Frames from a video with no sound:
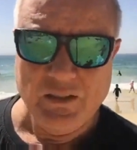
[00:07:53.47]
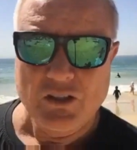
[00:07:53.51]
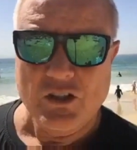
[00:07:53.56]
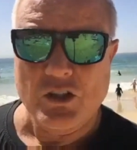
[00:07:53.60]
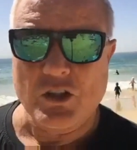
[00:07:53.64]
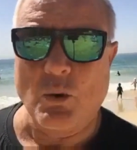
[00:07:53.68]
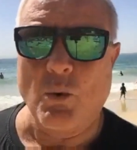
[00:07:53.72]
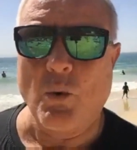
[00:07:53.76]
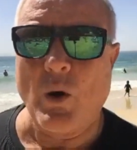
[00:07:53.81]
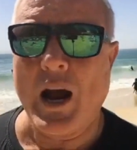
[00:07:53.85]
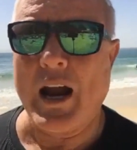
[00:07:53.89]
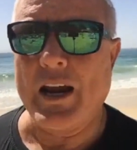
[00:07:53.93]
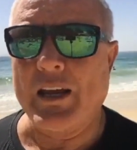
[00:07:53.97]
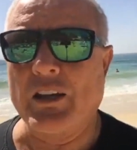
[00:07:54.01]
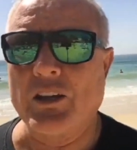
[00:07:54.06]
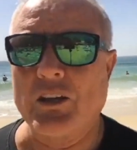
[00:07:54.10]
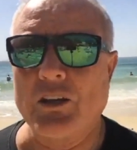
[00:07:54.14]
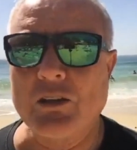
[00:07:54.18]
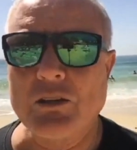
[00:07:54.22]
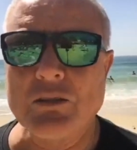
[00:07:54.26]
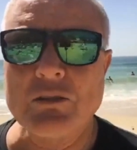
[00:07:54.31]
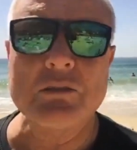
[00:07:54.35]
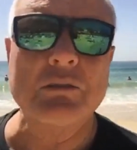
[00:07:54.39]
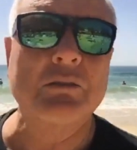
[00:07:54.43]
So why
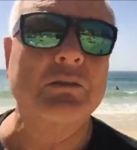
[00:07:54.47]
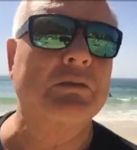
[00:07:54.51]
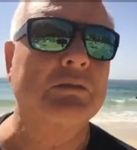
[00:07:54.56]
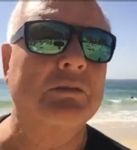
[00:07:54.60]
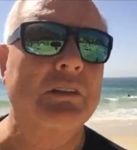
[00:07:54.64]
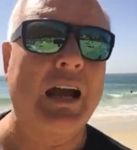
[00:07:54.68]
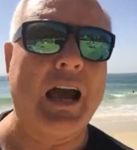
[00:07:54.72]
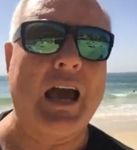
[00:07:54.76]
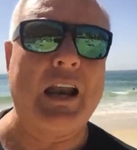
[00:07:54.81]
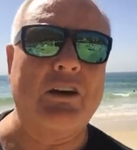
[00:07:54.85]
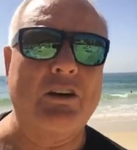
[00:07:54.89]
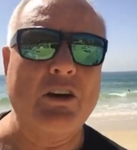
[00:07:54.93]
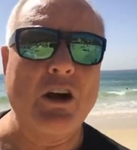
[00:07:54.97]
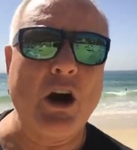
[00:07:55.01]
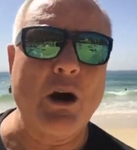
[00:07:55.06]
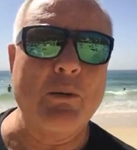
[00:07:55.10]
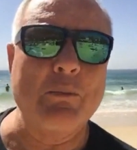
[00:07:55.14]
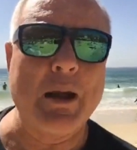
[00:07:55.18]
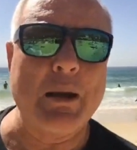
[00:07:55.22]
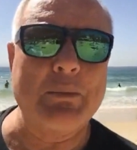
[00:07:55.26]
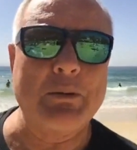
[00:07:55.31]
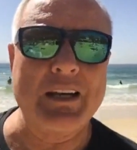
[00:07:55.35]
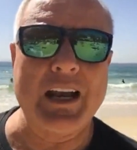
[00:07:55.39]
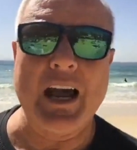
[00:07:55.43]
you? I don't
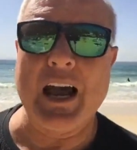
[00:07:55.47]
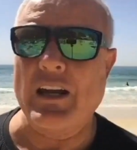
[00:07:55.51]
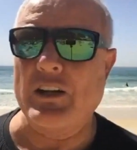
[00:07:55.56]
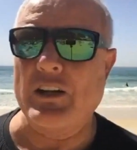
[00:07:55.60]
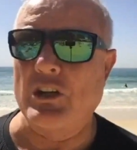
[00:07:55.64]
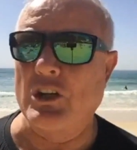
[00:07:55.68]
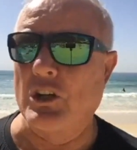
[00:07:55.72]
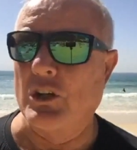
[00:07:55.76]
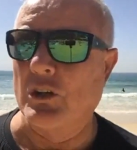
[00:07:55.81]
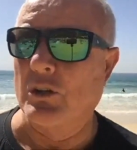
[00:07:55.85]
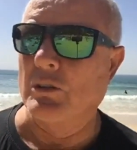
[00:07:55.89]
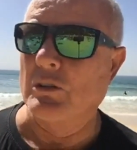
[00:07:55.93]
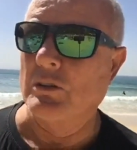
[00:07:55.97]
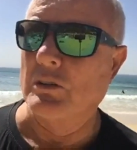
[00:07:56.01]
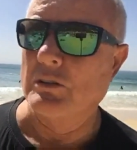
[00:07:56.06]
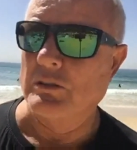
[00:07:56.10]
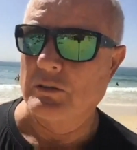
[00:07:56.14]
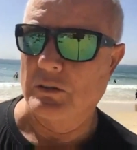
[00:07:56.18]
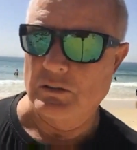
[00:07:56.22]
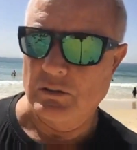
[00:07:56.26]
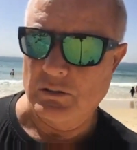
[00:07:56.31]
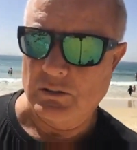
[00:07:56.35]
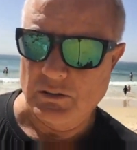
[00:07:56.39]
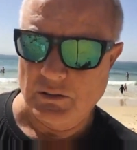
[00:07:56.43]
know. Maybe not you.
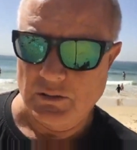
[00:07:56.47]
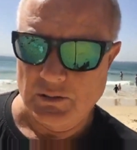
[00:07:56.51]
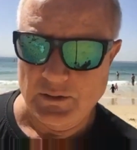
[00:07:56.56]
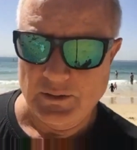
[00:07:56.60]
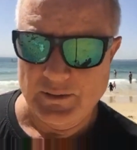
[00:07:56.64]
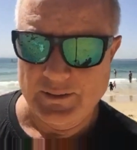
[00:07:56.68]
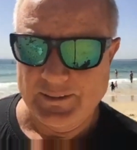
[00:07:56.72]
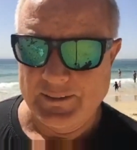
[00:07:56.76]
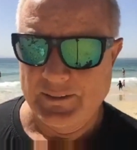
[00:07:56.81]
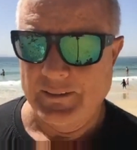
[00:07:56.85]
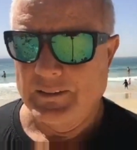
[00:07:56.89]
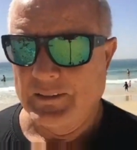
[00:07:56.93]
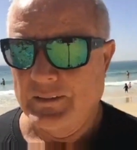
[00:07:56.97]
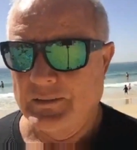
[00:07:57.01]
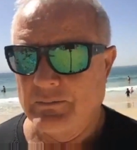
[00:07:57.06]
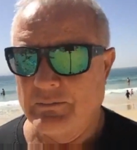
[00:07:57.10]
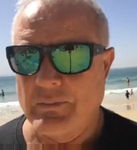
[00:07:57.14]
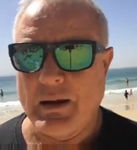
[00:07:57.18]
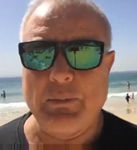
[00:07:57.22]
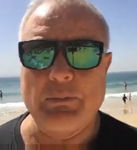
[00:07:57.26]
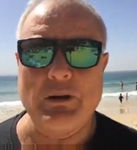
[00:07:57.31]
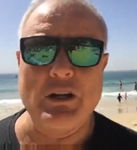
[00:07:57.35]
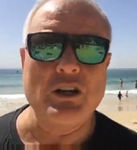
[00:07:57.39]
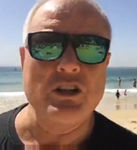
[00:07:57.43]

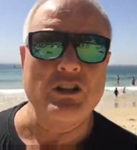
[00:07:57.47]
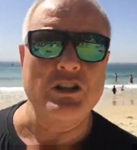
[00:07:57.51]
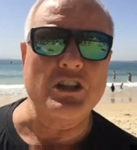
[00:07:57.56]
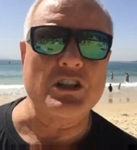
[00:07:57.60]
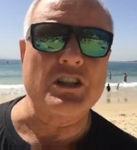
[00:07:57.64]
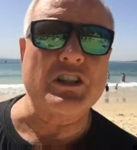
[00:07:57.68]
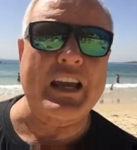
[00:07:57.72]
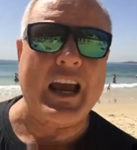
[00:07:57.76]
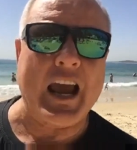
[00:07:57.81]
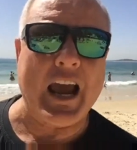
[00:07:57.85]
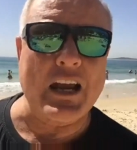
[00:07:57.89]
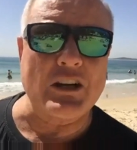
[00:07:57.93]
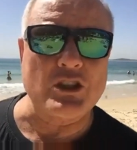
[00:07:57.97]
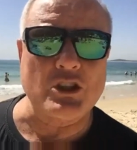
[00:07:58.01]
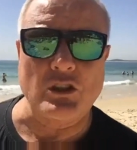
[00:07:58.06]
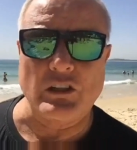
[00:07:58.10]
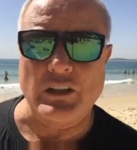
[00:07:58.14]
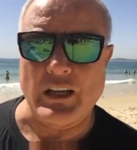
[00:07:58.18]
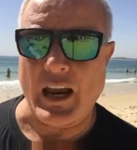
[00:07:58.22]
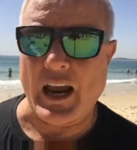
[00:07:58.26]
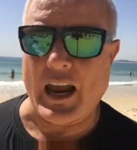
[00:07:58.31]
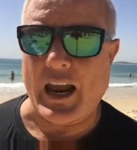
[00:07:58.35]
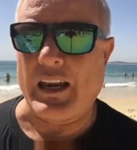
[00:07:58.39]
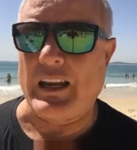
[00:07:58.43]
Maybe you're just
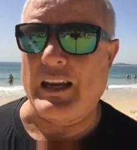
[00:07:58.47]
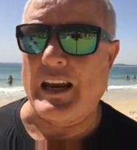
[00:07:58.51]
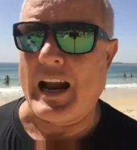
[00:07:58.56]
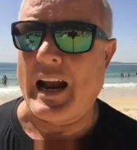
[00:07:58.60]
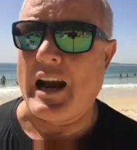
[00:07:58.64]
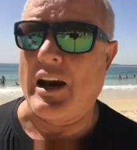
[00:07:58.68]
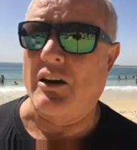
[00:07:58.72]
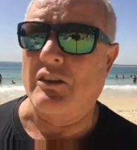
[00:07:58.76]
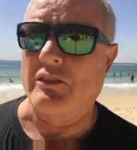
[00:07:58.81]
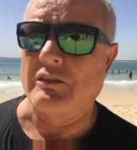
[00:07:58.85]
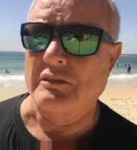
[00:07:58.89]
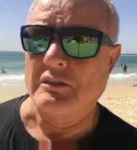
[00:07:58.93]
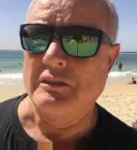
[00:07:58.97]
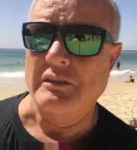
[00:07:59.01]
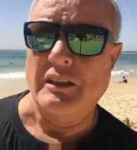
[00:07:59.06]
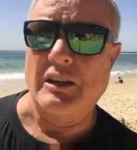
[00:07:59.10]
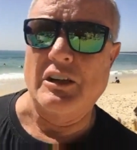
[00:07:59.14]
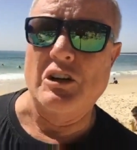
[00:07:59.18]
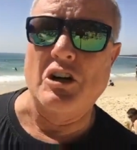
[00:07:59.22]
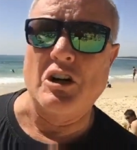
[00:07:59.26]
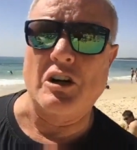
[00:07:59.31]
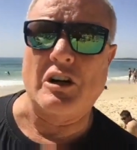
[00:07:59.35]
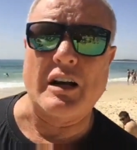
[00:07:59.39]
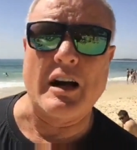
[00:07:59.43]
casually hanging out
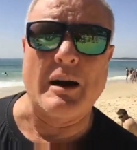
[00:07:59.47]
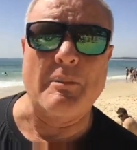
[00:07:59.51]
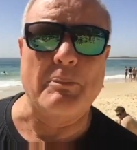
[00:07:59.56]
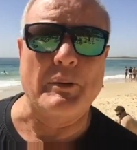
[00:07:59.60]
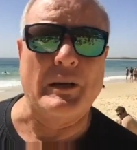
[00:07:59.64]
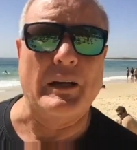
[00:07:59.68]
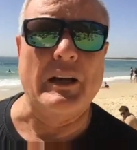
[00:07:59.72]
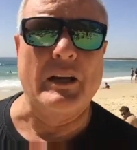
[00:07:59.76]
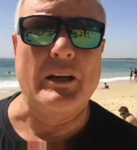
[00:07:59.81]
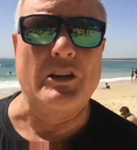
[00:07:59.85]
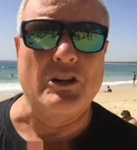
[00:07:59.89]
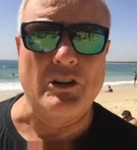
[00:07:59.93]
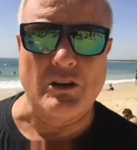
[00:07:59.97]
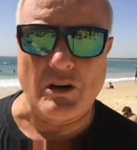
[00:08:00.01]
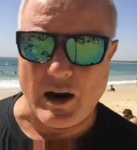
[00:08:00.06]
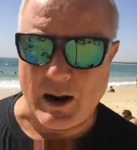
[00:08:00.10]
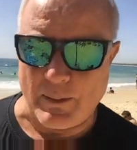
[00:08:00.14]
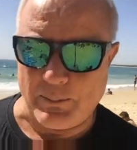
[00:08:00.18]
in your company and your